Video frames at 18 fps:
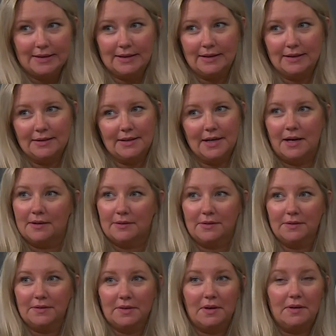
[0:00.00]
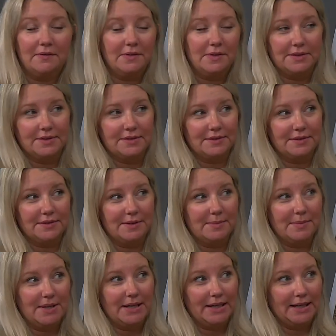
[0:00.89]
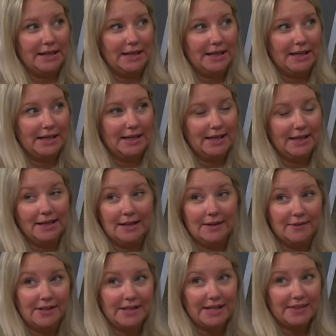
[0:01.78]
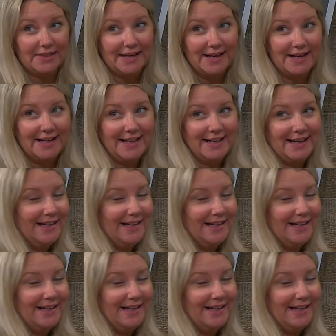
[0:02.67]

like in a doctor's office or something. What do you think?